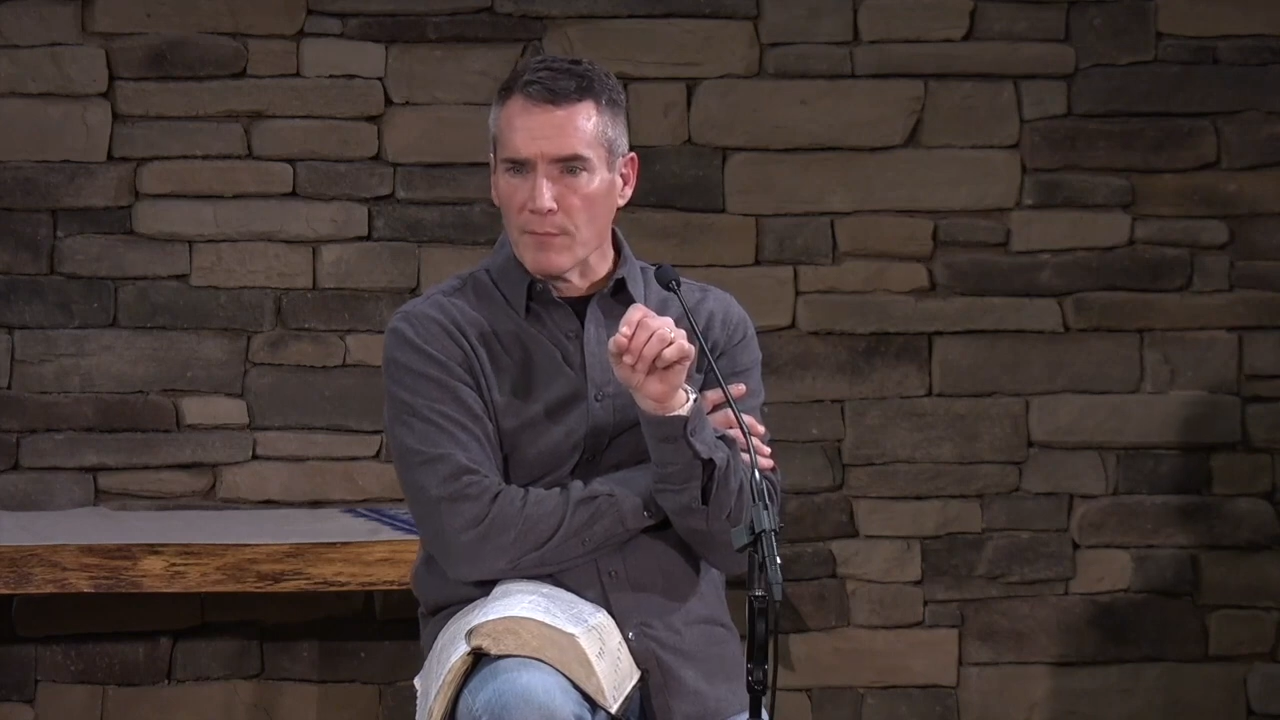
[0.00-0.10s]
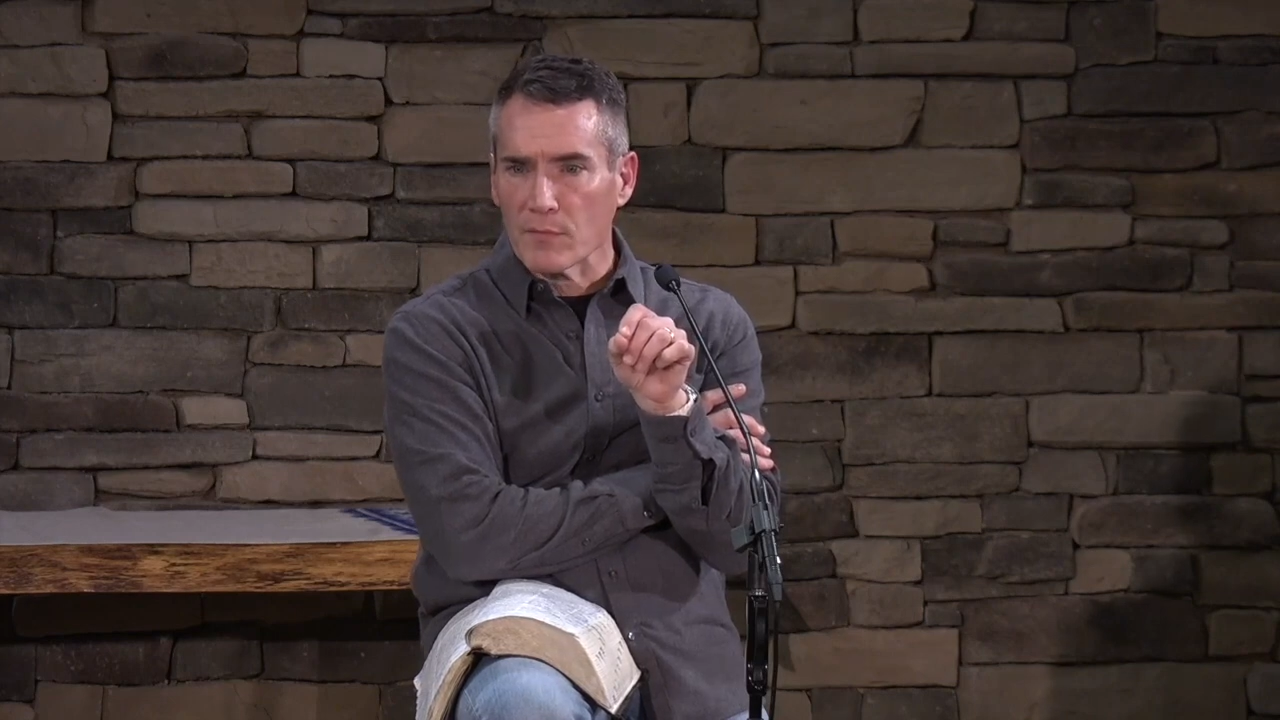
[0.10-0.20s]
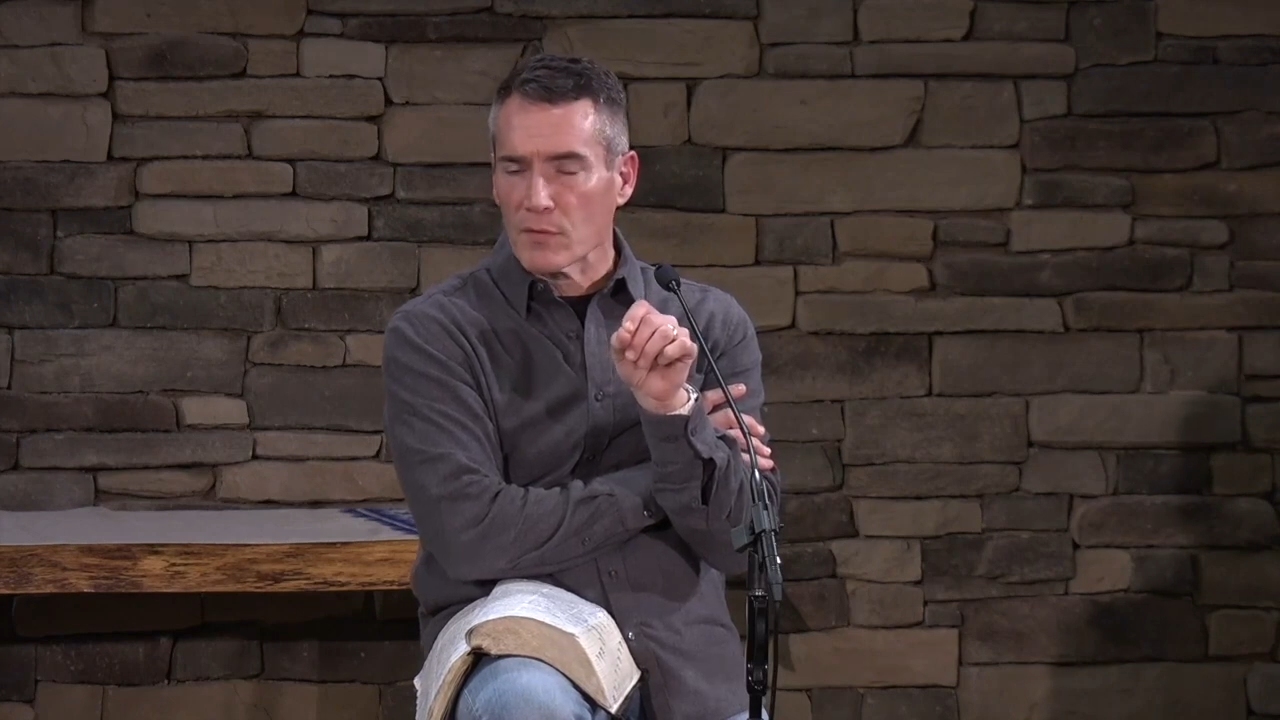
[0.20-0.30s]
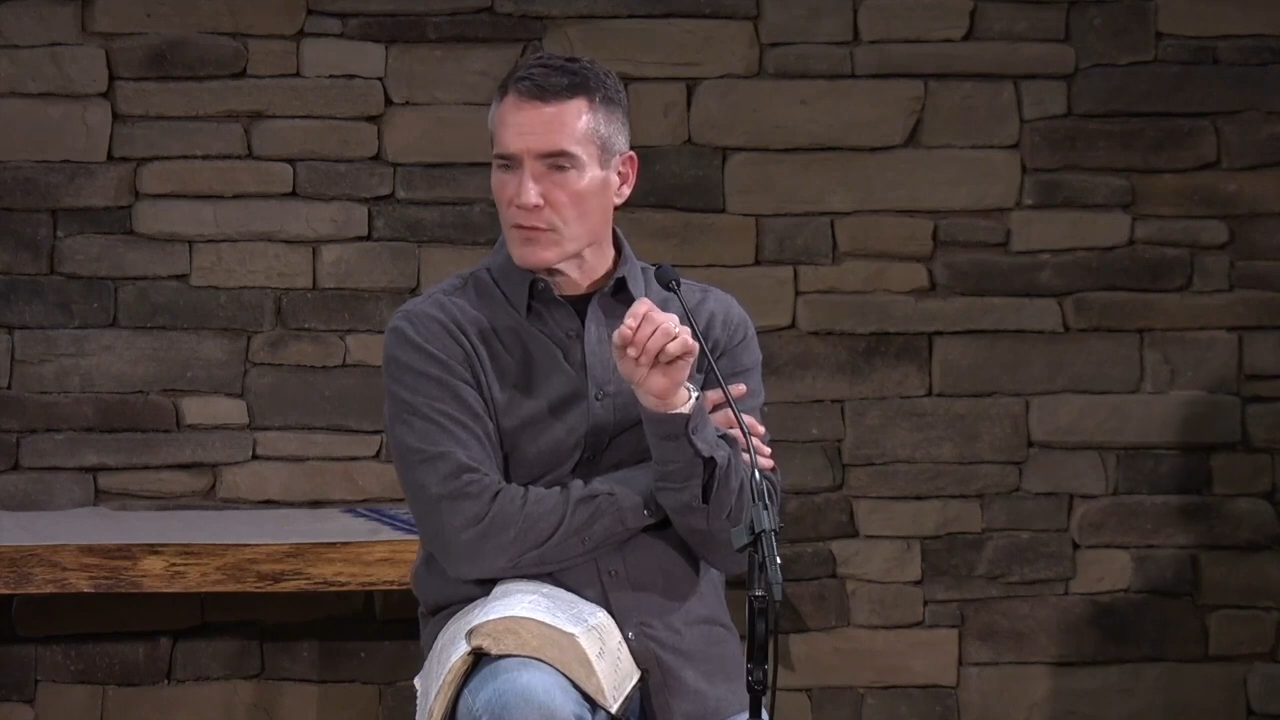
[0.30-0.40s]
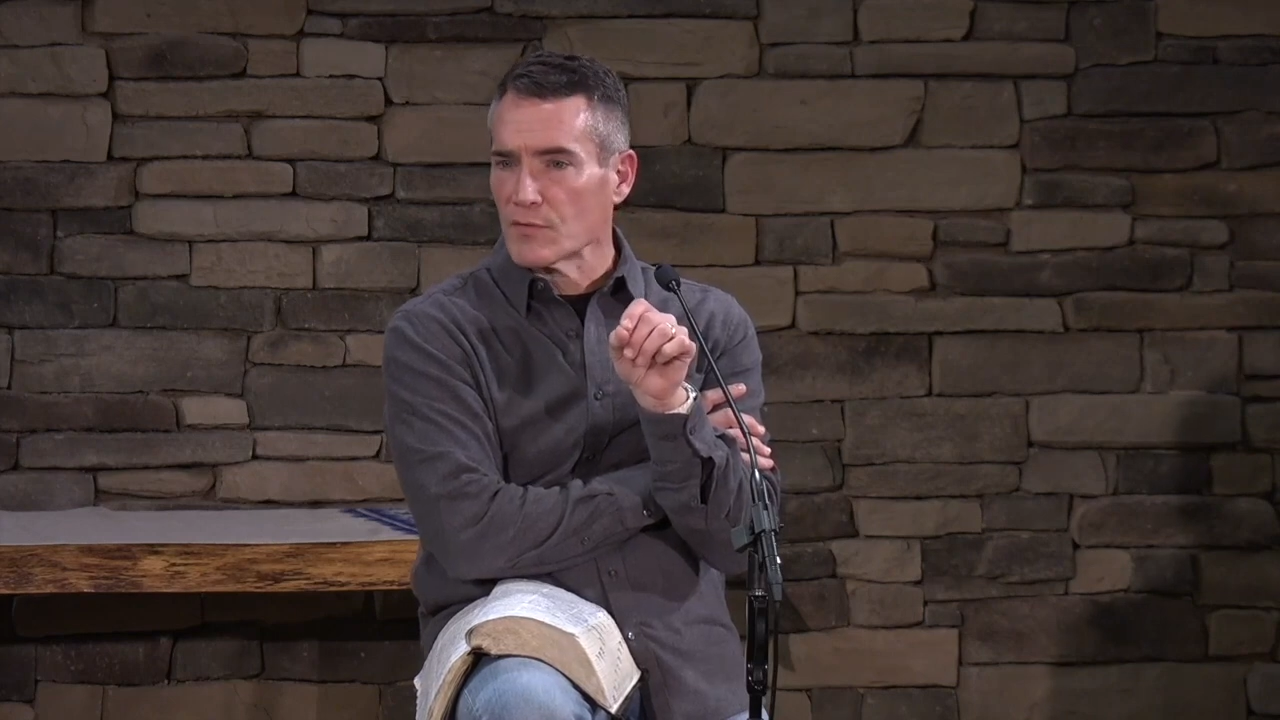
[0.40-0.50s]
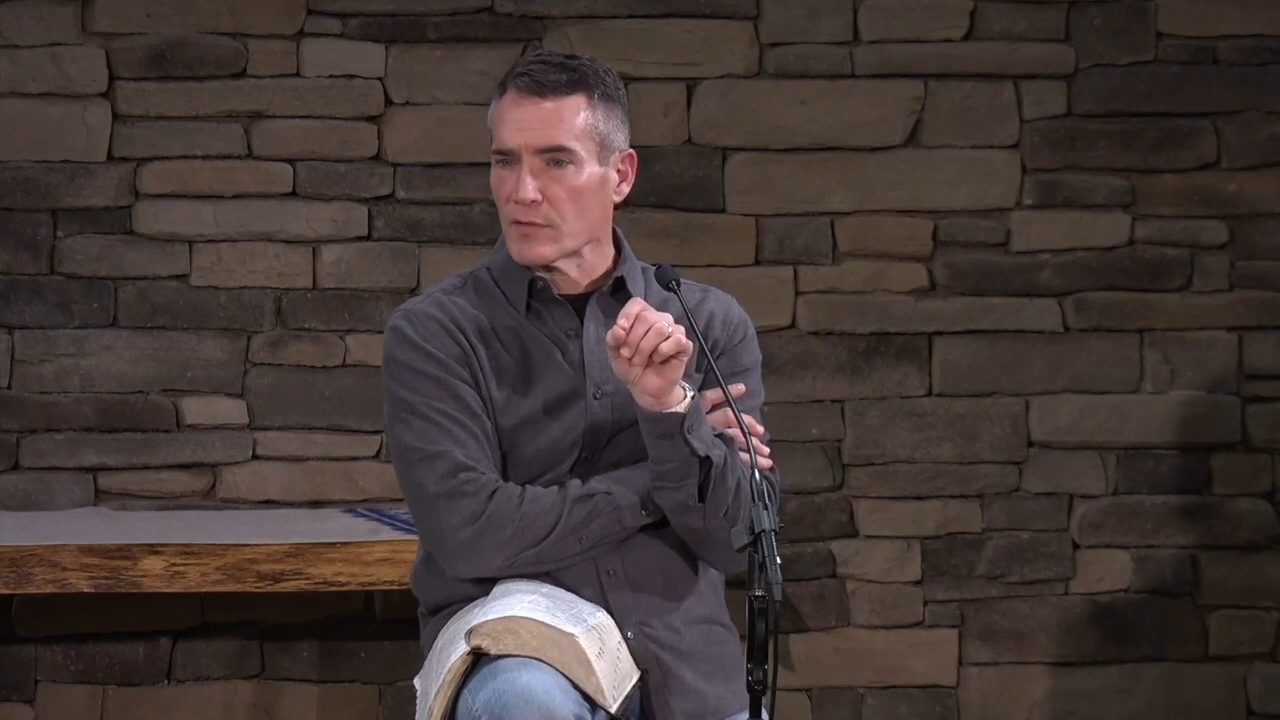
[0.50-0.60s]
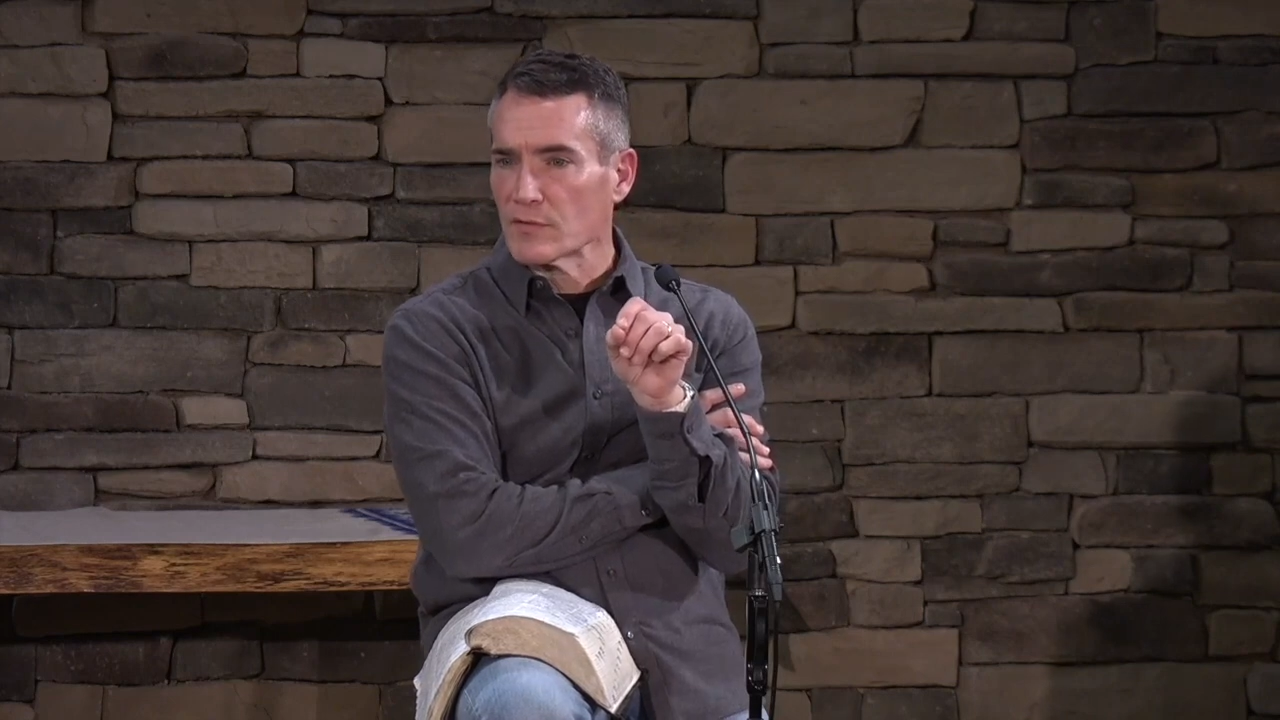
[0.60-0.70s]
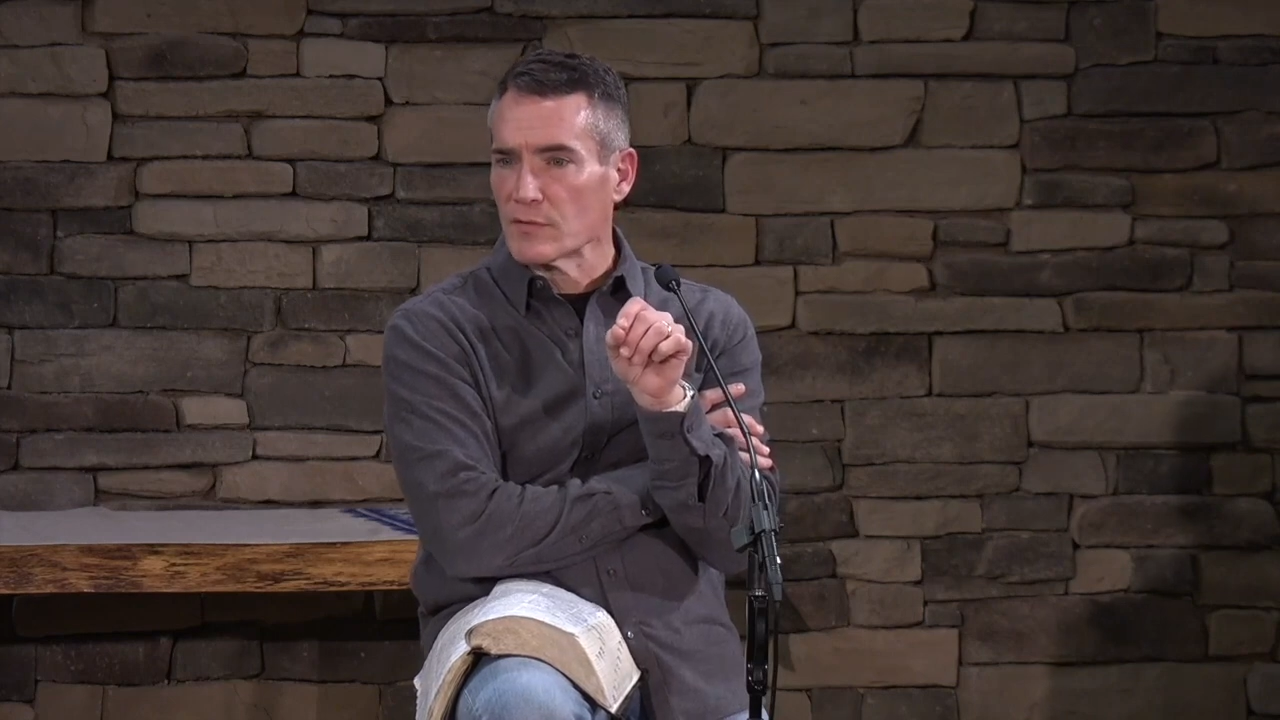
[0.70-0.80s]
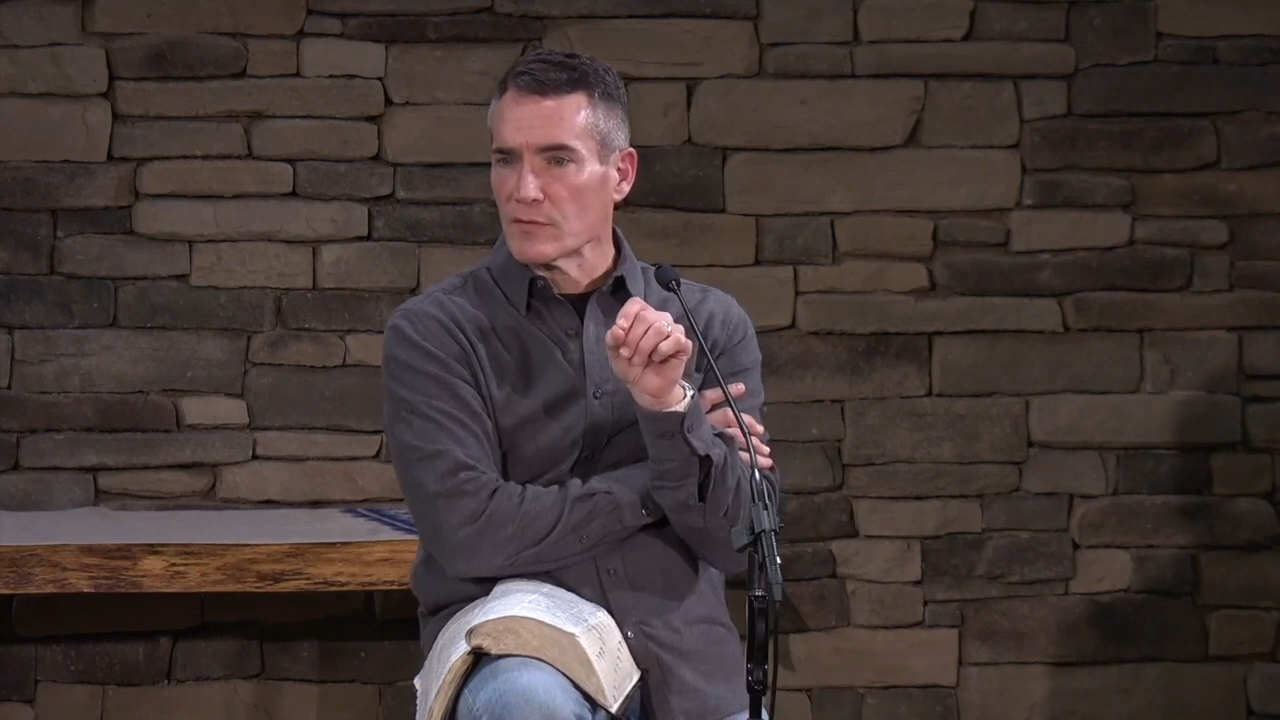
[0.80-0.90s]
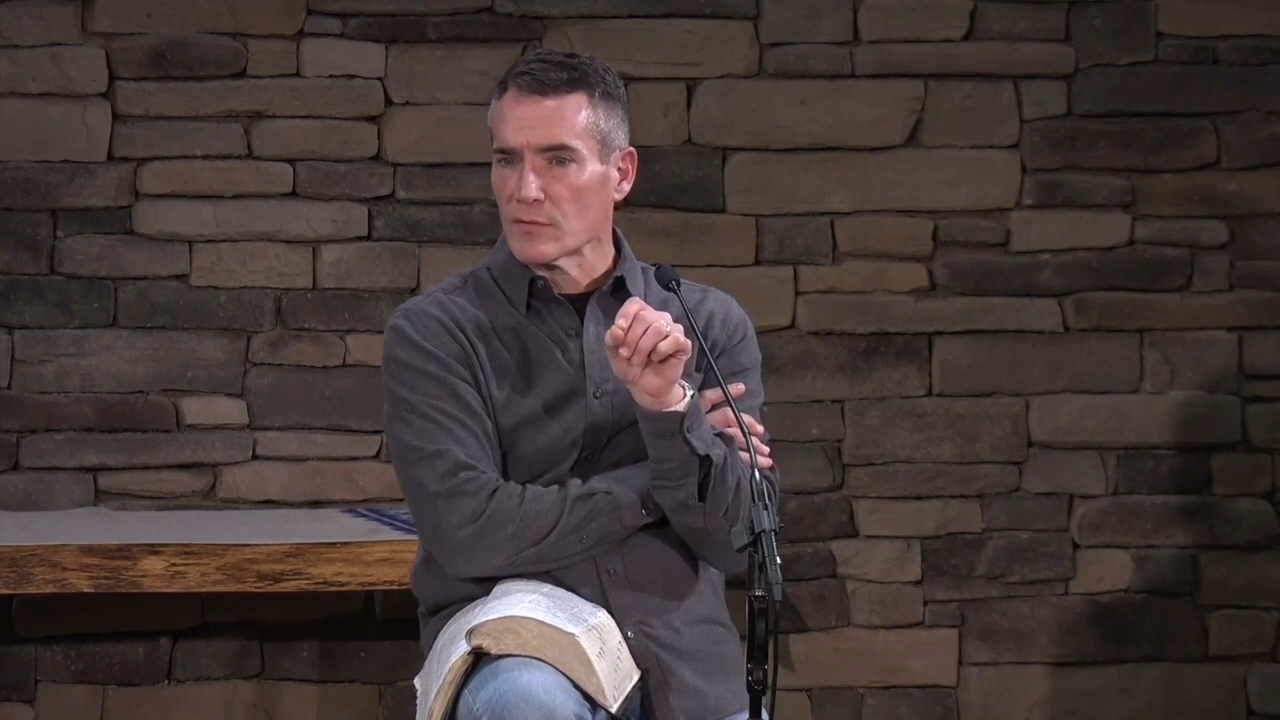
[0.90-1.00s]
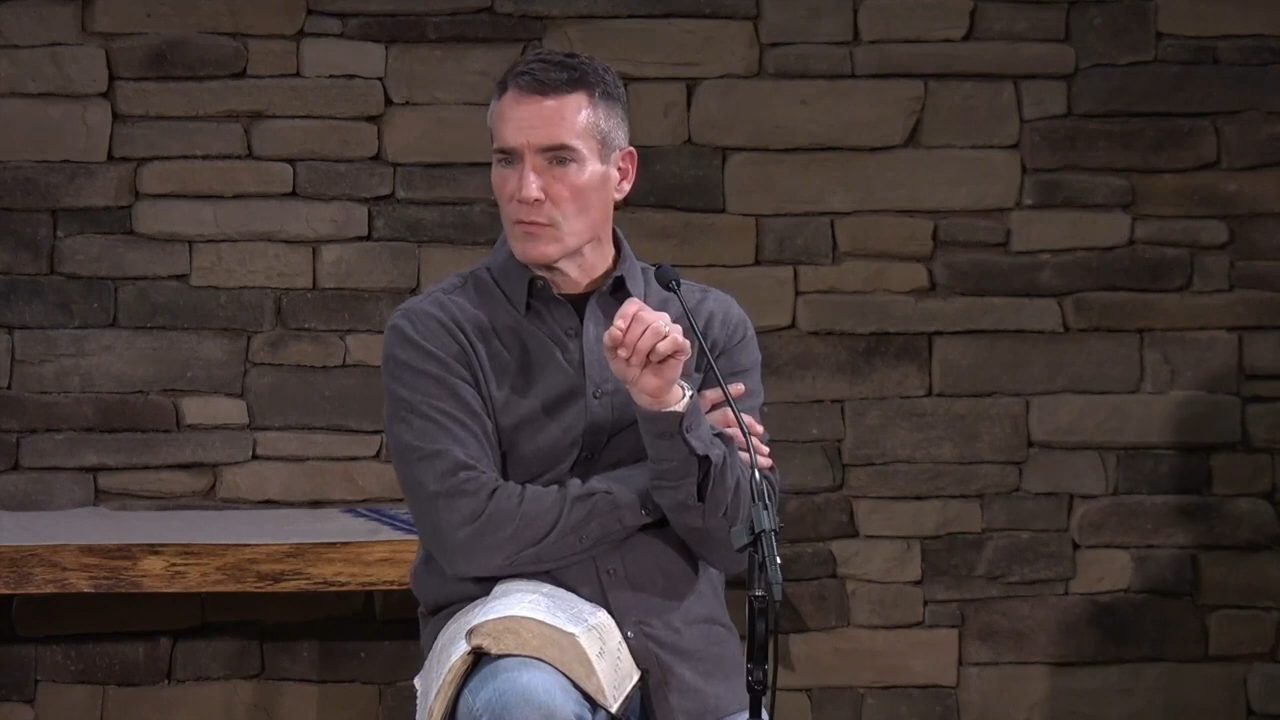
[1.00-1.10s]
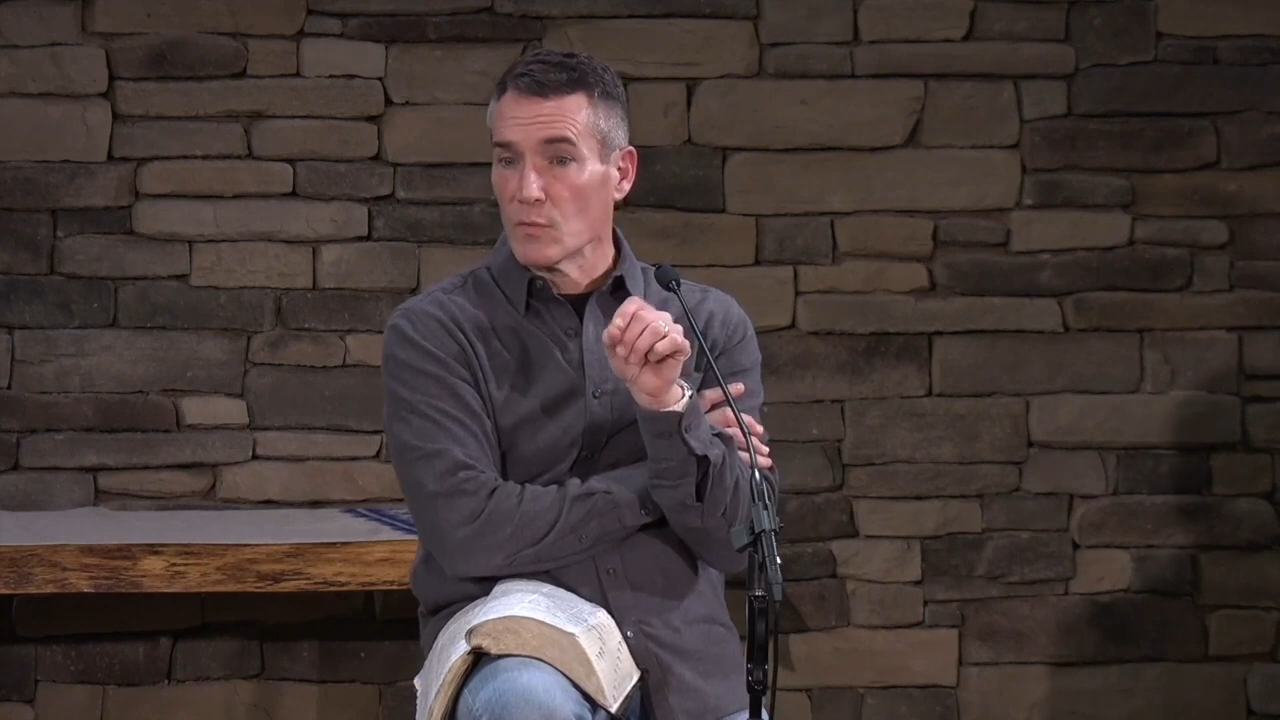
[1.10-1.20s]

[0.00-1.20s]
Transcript: Of course, their answer is,